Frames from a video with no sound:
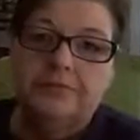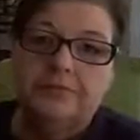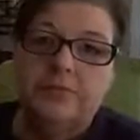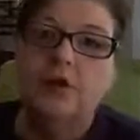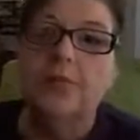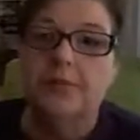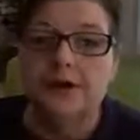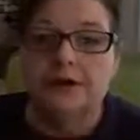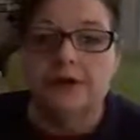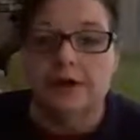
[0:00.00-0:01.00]
We
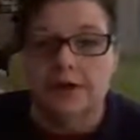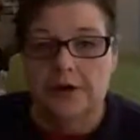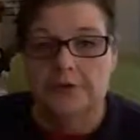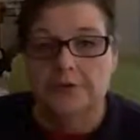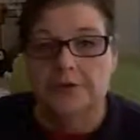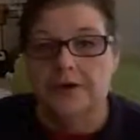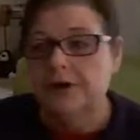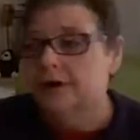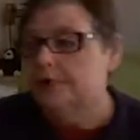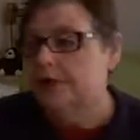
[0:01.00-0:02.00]
built our home
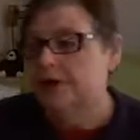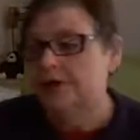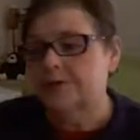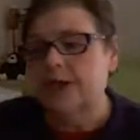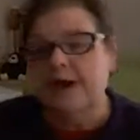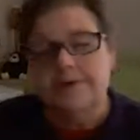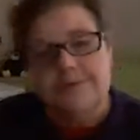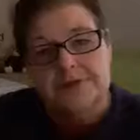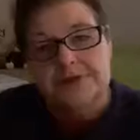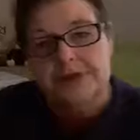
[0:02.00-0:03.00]
because we had a
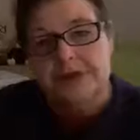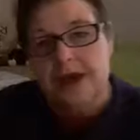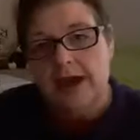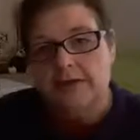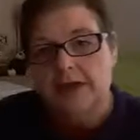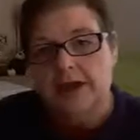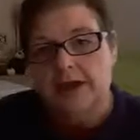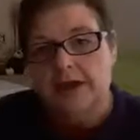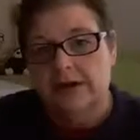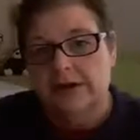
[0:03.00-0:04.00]
vision to have it done.